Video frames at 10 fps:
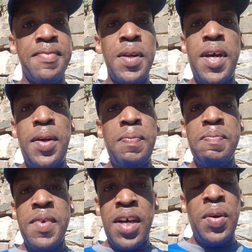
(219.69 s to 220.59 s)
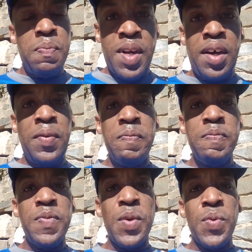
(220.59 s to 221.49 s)
No, no, no.
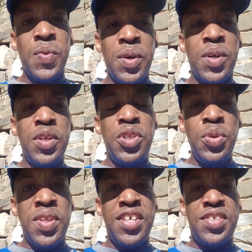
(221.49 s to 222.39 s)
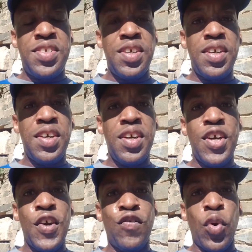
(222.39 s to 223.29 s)
We're going to do this
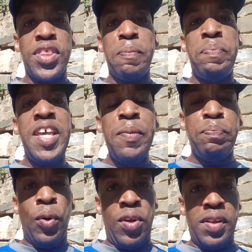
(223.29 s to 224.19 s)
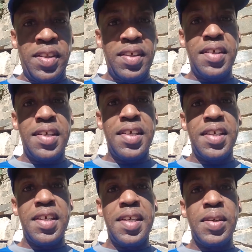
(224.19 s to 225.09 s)
for the people
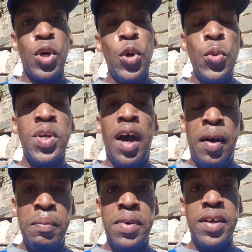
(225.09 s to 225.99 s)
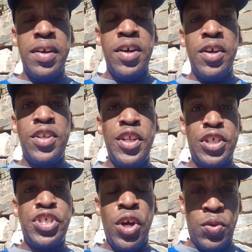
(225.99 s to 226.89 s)
who come to the
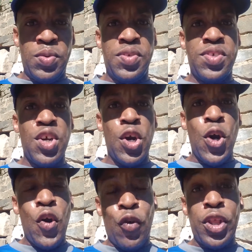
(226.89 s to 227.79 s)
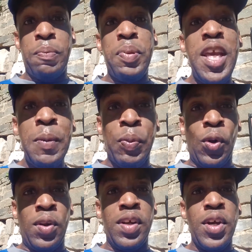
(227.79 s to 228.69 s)
shows, for the
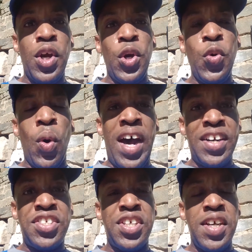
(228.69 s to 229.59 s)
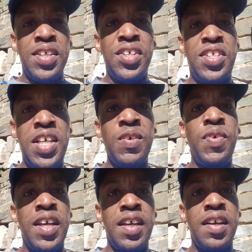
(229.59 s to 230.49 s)
people who watch the T
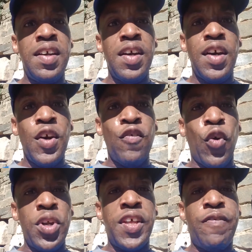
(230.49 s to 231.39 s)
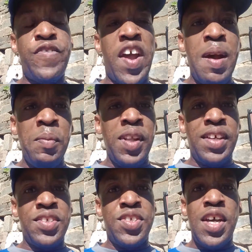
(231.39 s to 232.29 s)
V, for the
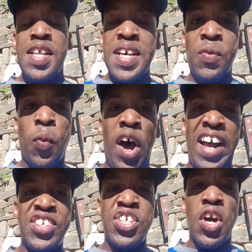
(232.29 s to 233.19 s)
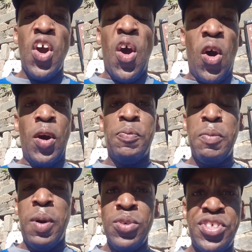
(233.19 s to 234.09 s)
families that watch our
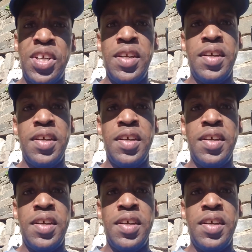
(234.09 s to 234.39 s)
promotion,